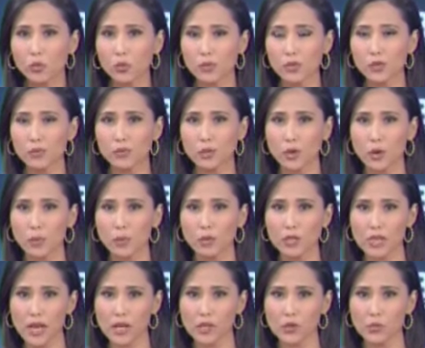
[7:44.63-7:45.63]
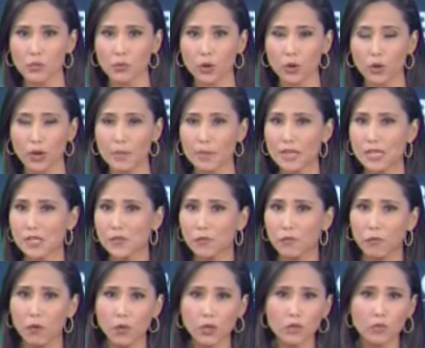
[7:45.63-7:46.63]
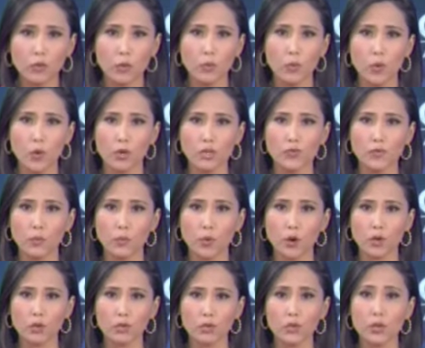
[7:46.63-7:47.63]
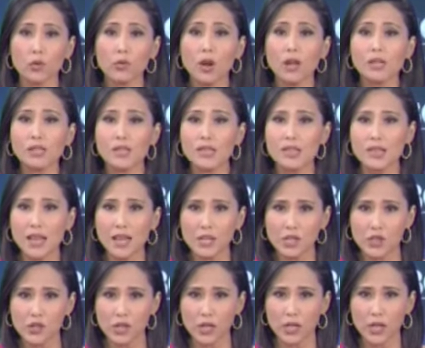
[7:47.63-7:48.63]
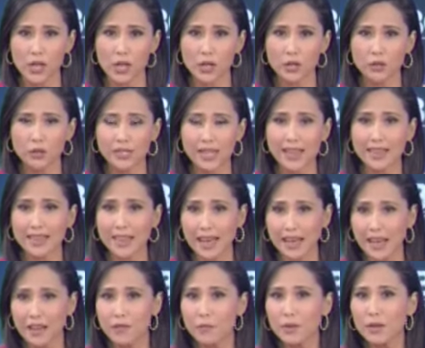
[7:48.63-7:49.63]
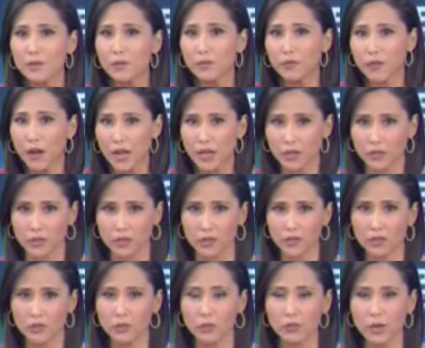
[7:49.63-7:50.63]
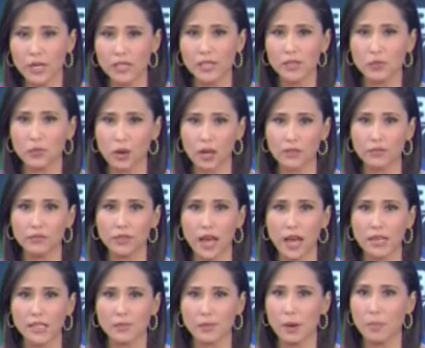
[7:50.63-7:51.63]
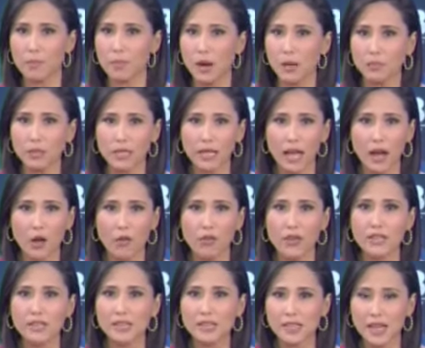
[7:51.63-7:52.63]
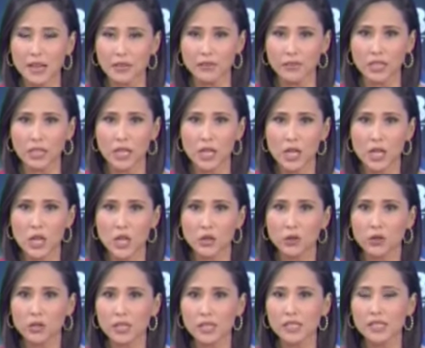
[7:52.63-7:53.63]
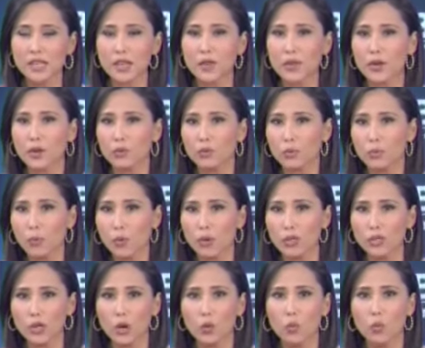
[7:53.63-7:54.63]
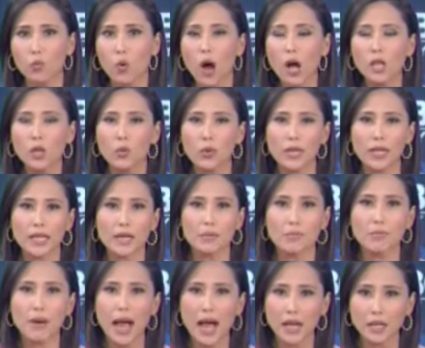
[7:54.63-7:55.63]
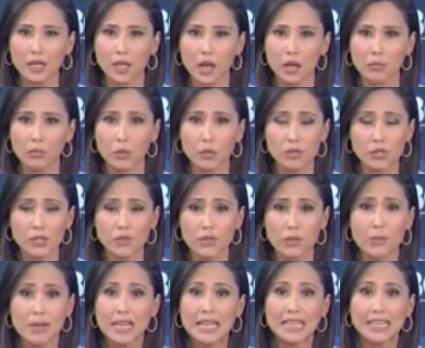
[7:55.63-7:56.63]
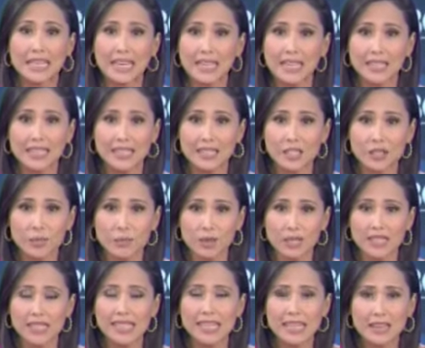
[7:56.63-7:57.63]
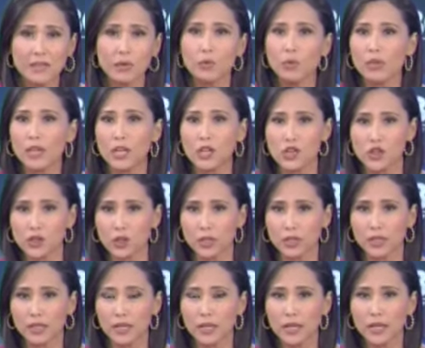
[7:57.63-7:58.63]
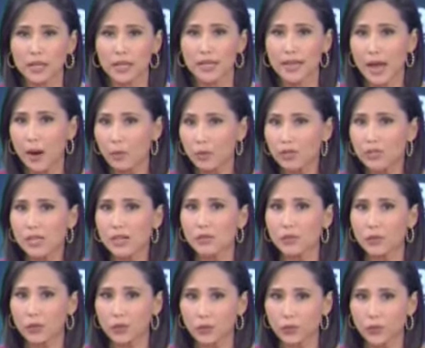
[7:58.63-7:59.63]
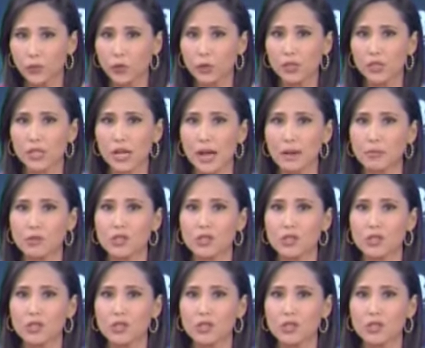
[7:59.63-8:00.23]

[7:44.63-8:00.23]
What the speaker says: Whistleblower Protection Program is full of reports from workers across the nation who say they have been fired for raising red flags about public health and safety. Critics say their reports are wallowing in a backlog, most of them getting dismissed even when they shouldn't. Now we're seeing for the first time